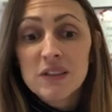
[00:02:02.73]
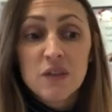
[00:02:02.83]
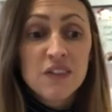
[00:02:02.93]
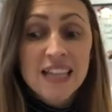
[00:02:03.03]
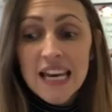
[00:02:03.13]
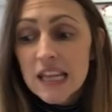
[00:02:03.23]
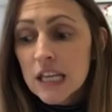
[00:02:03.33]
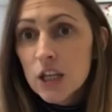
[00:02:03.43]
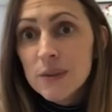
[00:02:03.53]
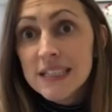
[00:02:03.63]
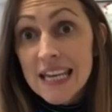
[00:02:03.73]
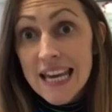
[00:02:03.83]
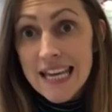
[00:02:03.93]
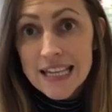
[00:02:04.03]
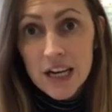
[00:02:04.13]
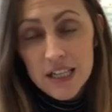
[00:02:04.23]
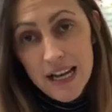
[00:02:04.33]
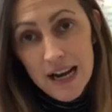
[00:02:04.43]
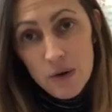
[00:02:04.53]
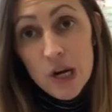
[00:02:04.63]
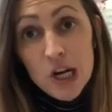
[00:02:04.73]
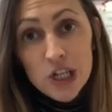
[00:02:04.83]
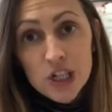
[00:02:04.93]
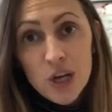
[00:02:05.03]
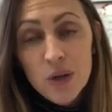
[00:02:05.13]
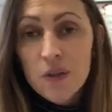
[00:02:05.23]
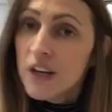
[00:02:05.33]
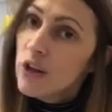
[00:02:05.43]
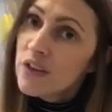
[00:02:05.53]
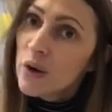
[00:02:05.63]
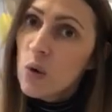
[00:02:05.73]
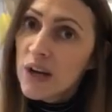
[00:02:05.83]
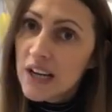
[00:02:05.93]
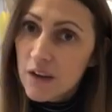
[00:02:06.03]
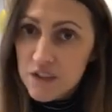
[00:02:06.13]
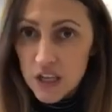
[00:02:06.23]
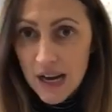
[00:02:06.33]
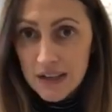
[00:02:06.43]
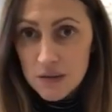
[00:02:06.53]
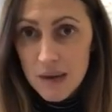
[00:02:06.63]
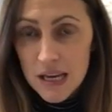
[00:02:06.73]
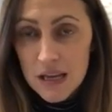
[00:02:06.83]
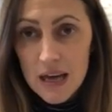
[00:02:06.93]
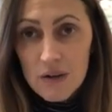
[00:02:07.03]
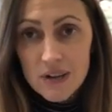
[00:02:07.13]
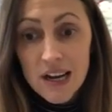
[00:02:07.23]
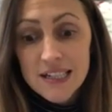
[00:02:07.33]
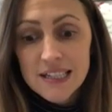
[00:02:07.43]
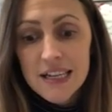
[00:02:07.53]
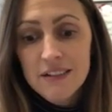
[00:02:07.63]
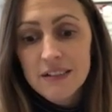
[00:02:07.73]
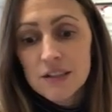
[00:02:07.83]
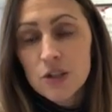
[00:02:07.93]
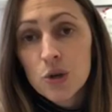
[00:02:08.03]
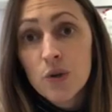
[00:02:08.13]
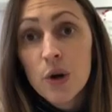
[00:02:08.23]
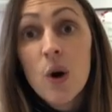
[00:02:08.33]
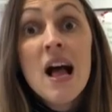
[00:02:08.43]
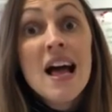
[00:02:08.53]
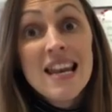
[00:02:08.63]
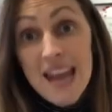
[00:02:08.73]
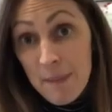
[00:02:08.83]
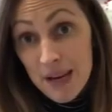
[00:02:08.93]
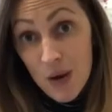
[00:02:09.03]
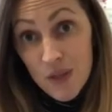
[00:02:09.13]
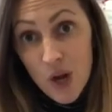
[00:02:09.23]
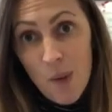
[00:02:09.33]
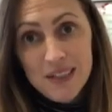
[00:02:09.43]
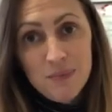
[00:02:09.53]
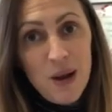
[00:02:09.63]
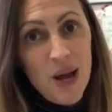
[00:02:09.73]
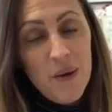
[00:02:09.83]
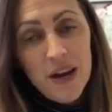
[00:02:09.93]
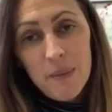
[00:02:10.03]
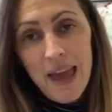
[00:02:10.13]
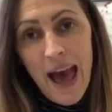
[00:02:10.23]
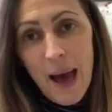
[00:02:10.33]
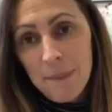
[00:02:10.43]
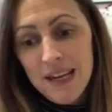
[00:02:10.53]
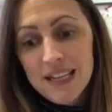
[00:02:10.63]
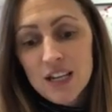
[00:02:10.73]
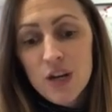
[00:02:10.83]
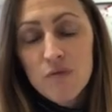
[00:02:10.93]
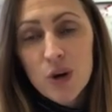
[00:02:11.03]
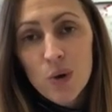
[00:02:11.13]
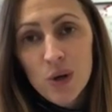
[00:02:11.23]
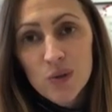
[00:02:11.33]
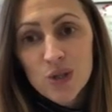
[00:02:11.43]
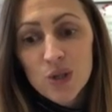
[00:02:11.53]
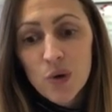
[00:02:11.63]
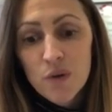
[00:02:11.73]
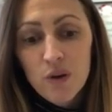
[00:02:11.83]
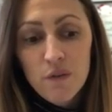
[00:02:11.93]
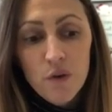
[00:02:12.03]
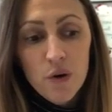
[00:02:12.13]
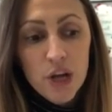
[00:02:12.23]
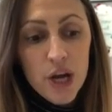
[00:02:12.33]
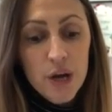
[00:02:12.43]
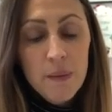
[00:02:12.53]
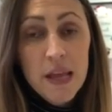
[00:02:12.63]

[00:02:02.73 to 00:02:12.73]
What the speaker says: if there's anything you see that I now show you that you think, oh, I'd love to know how to make that, or I'd like to see Lucy's tutorial, let me know in the comments below and I'll be happy to record a little tutorial for you.